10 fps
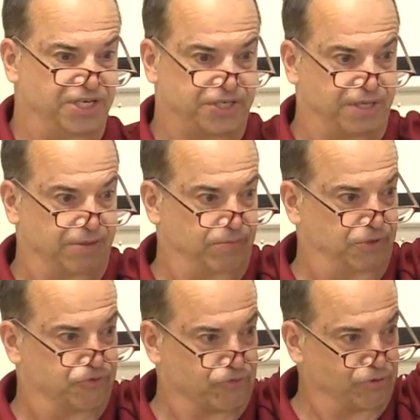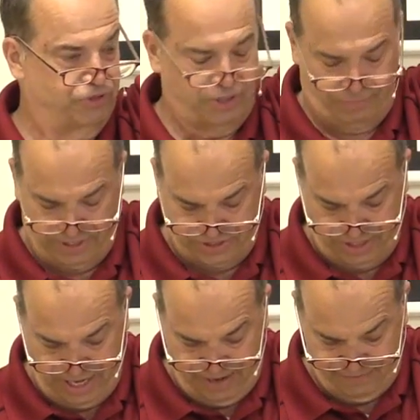it's the Jerusalem that's
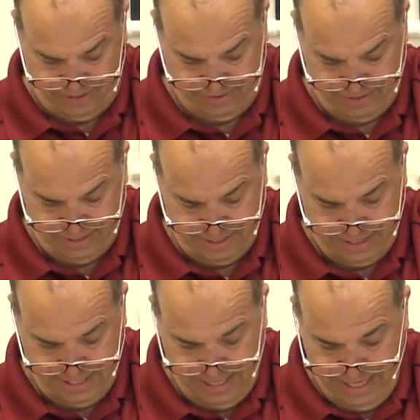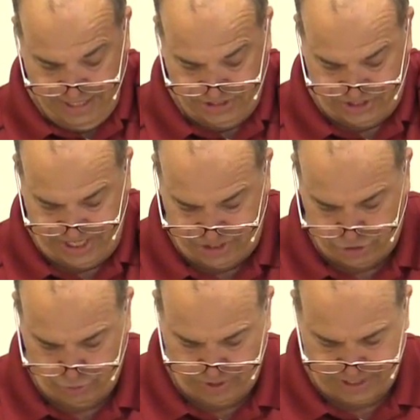in heaven. See
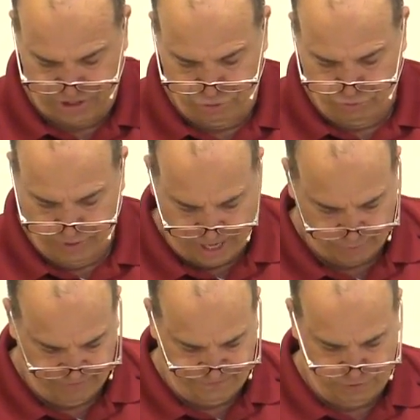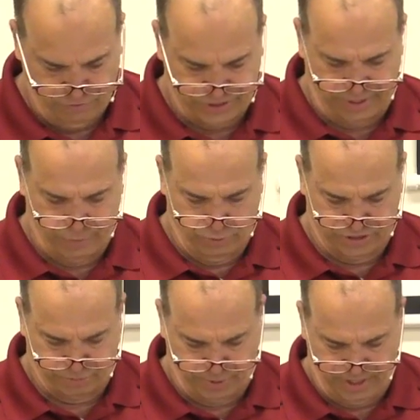to it that you do not refuse him who
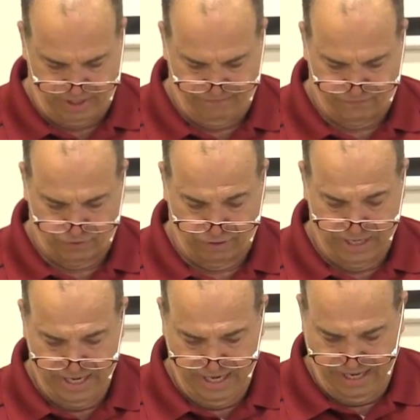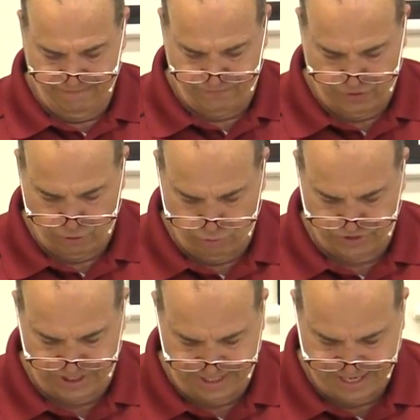is speaking, for if
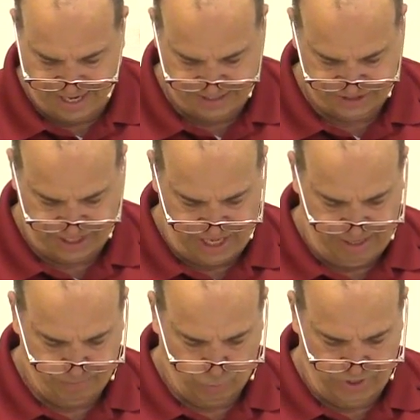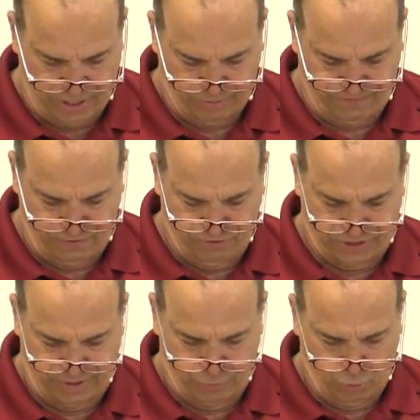those did not escape when they
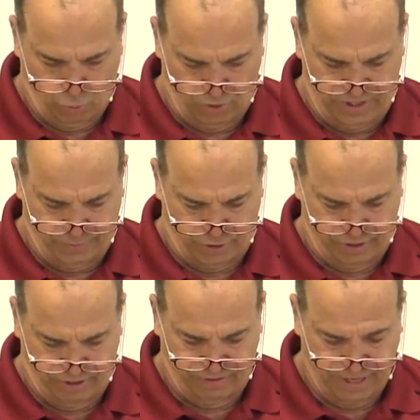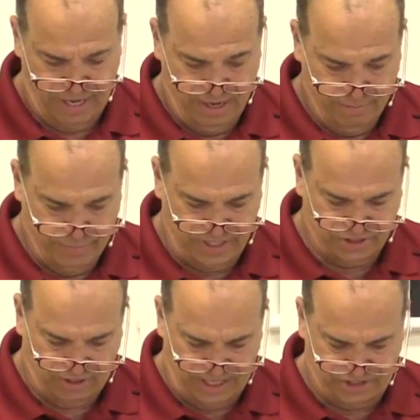refused him who warned them on earth,
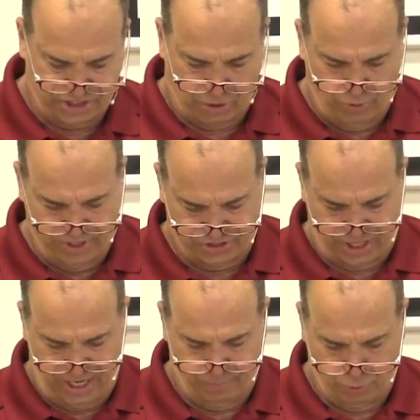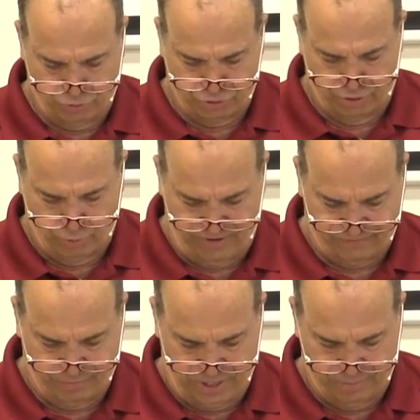much less shall we escape who turn away
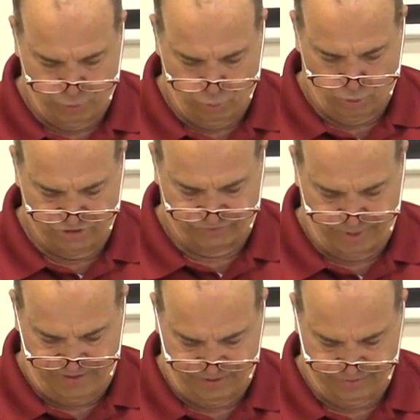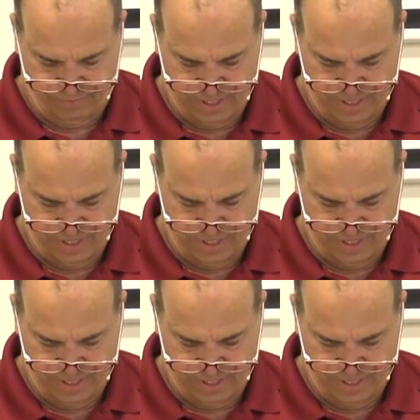from him who warns from heaven.